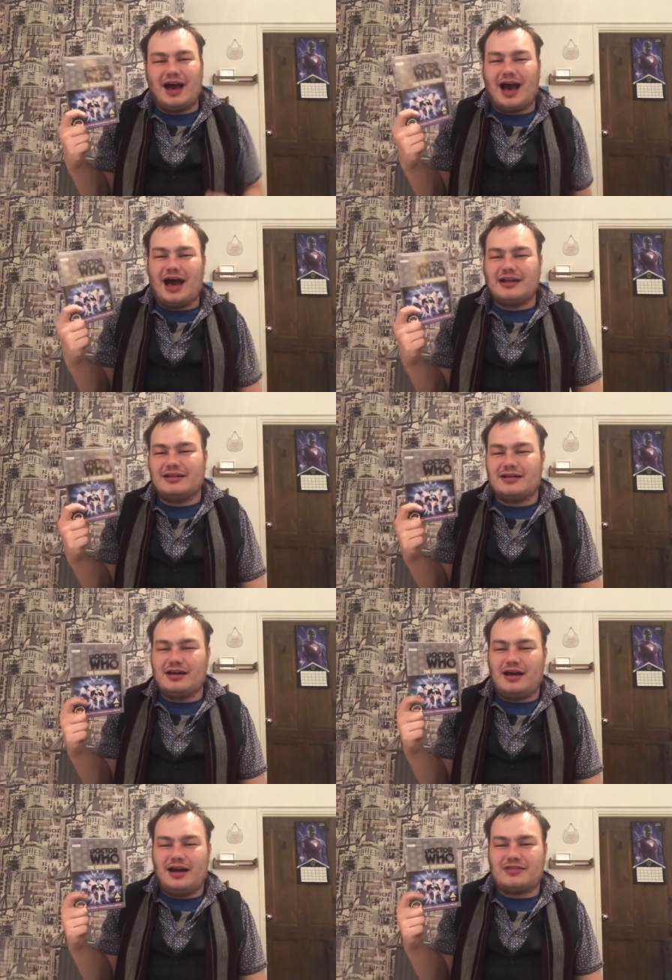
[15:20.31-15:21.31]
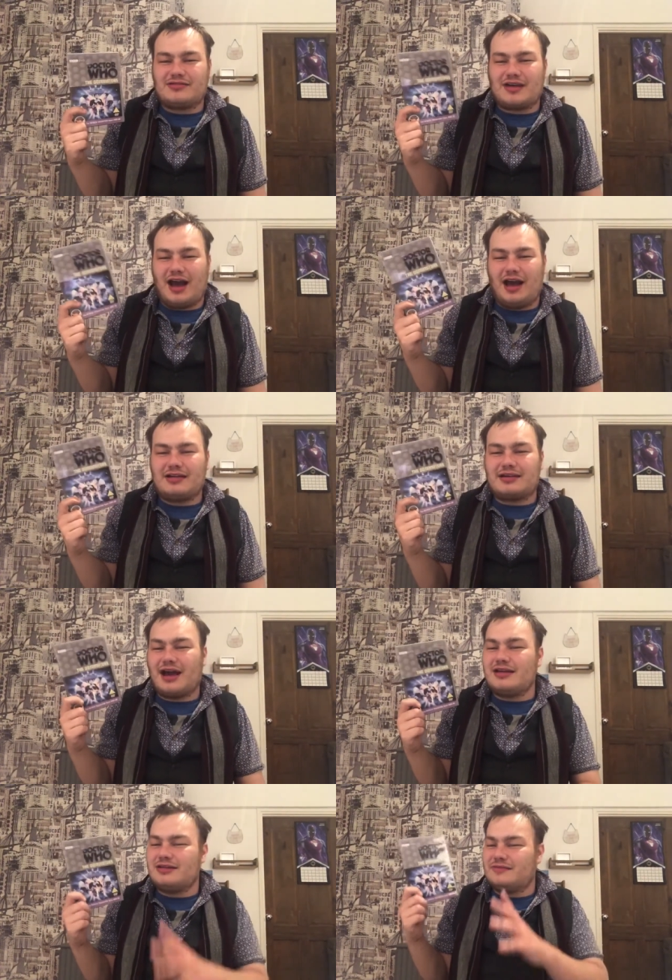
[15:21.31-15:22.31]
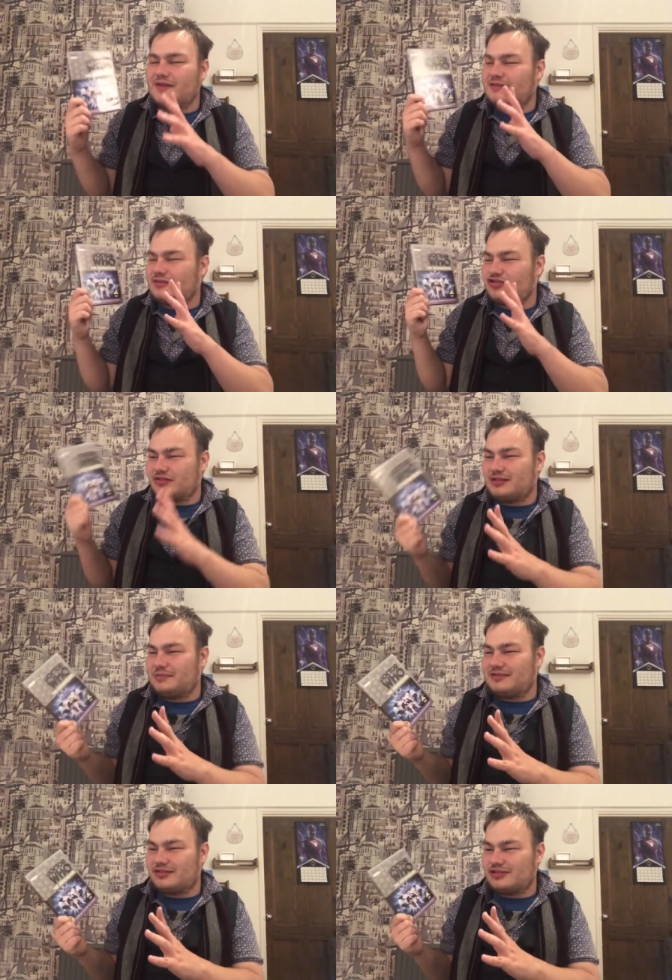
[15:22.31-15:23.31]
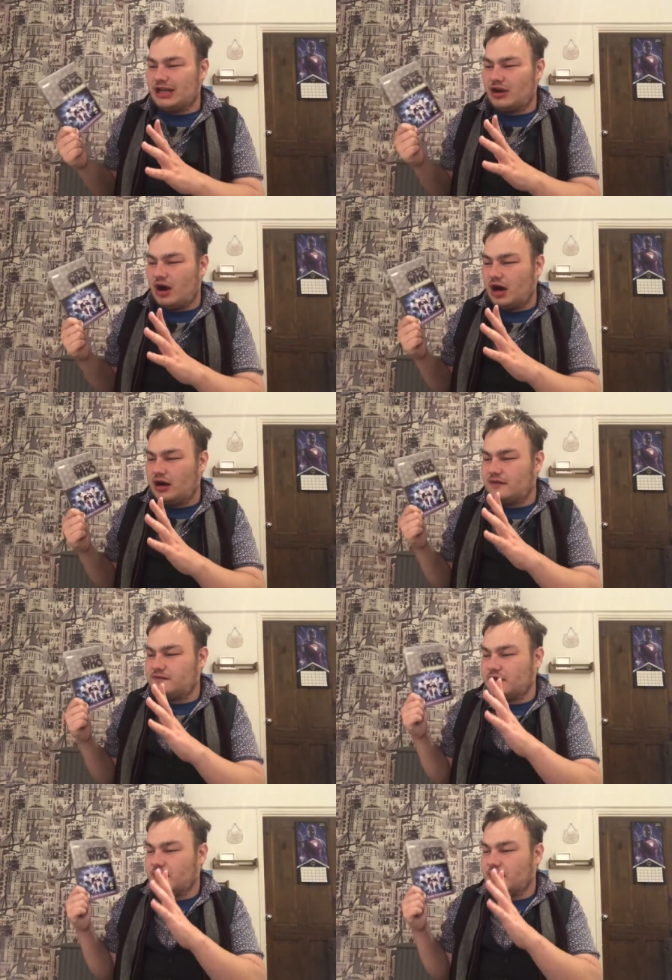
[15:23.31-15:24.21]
and it kind of is a juxtaposition of